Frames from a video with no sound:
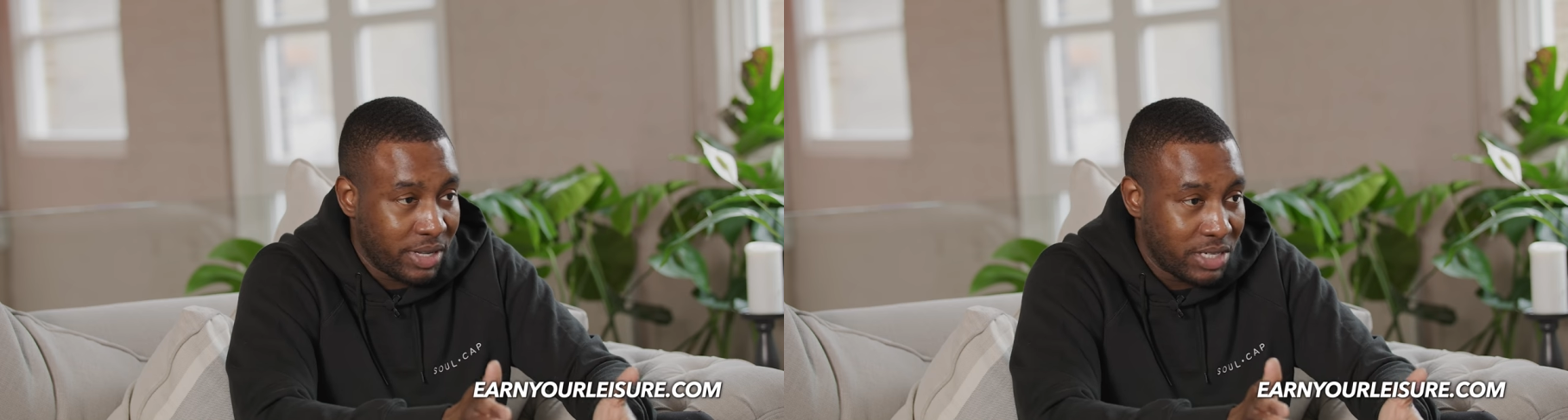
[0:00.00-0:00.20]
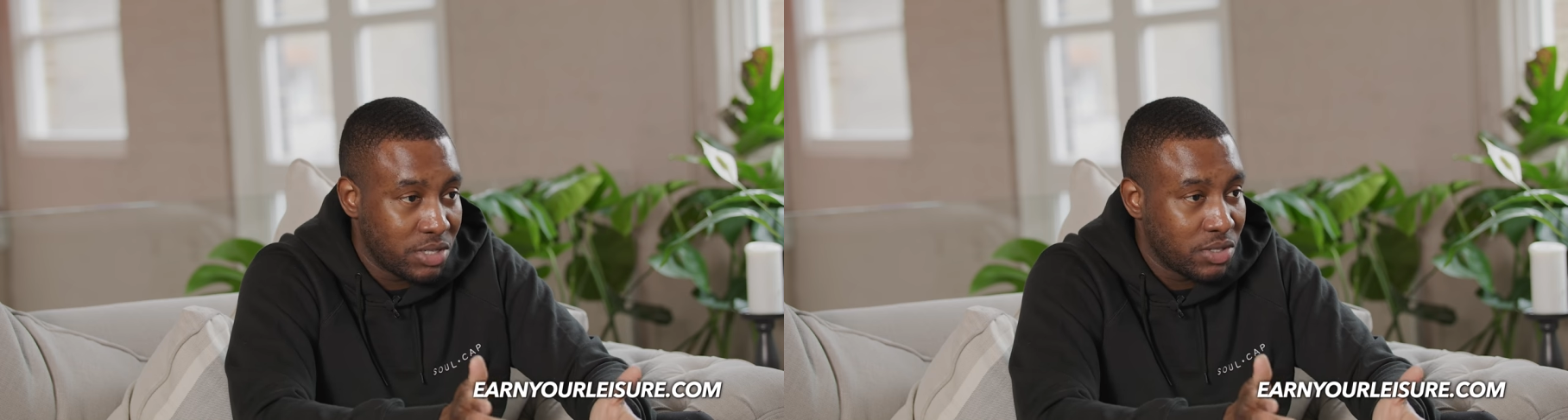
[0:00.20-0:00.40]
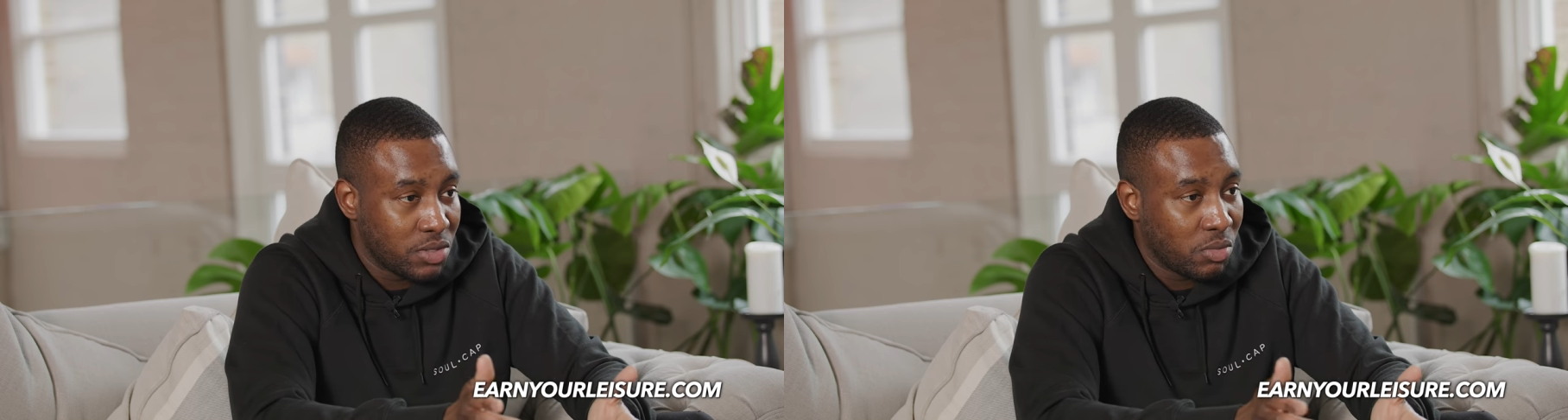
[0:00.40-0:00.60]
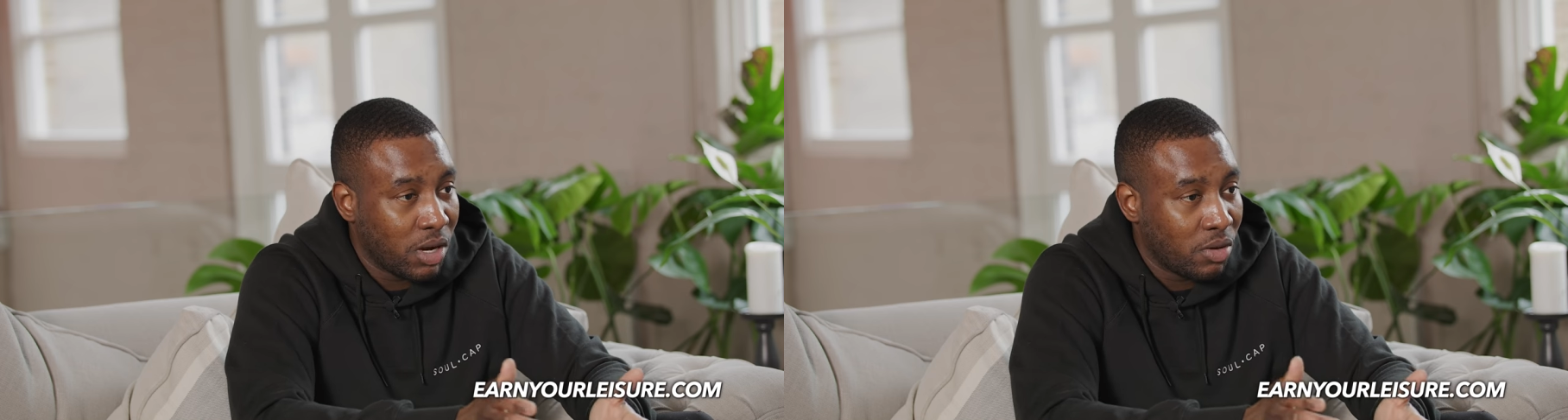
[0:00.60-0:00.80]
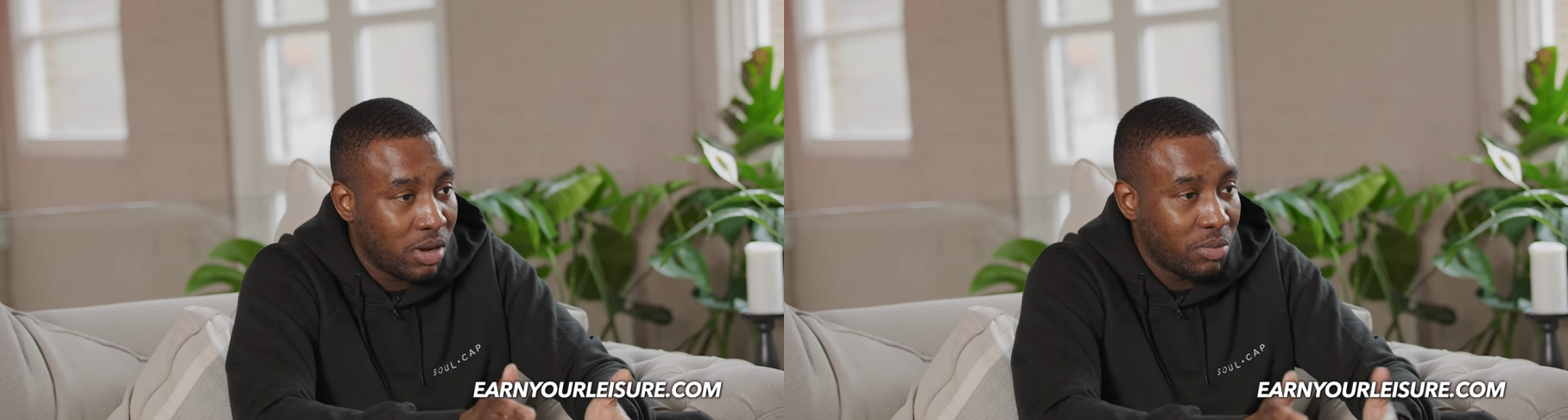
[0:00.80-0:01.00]
donations as
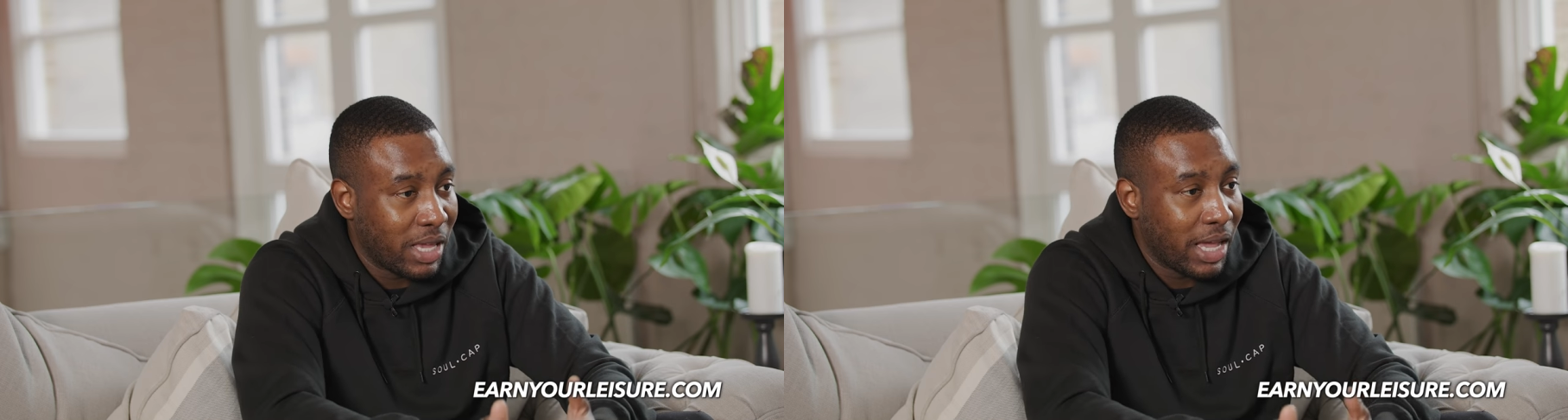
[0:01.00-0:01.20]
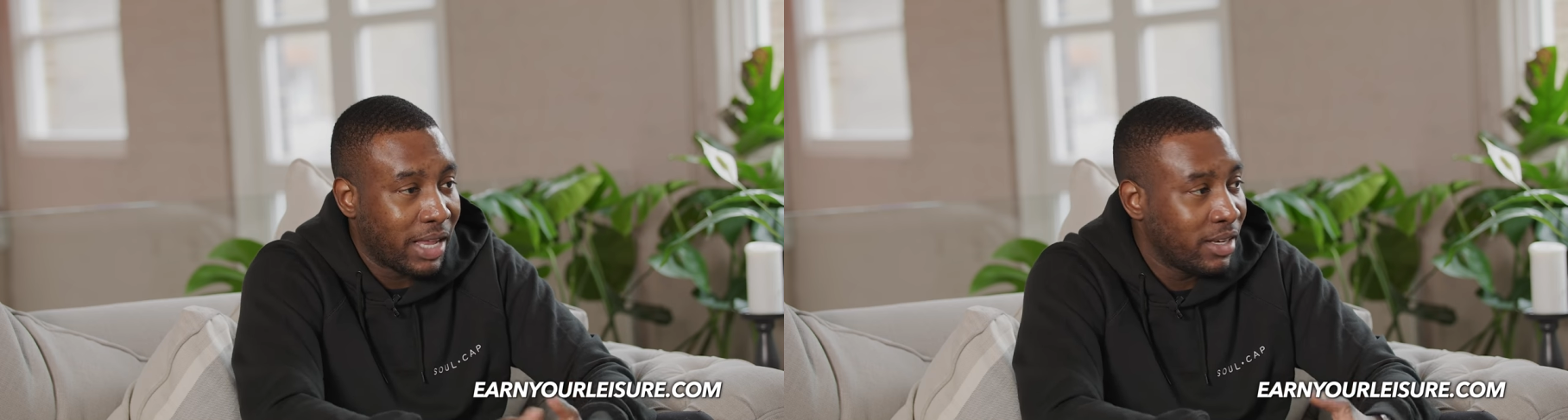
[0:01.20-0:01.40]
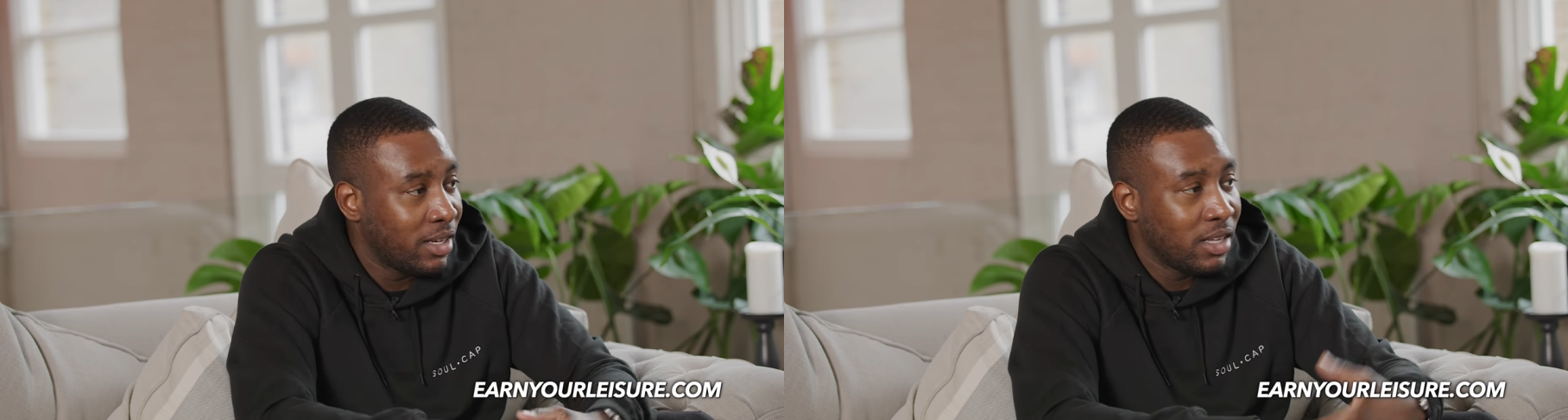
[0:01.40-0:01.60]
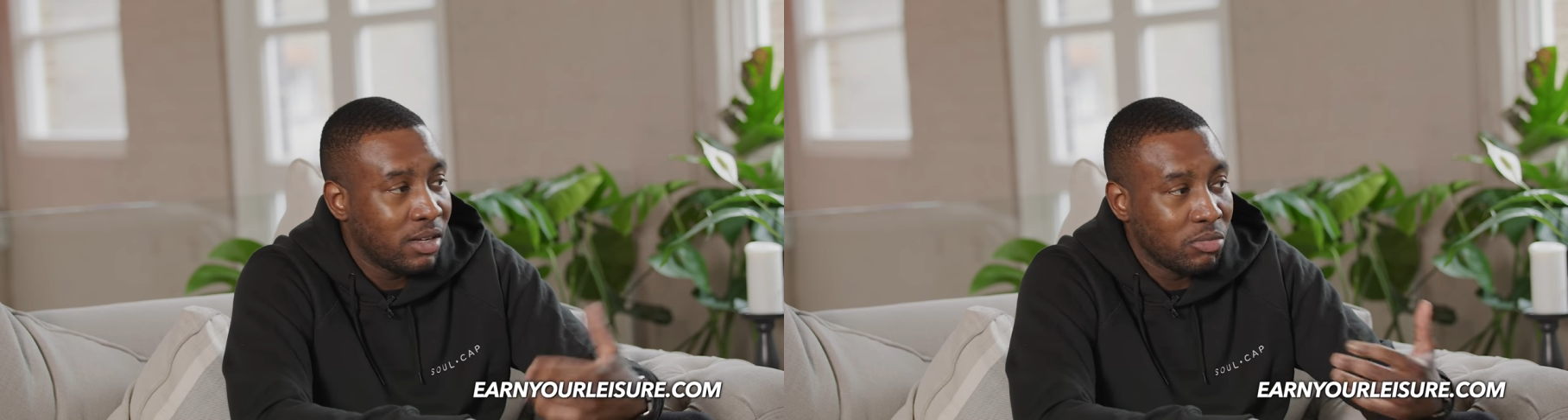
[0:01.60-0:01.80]
well, where we can,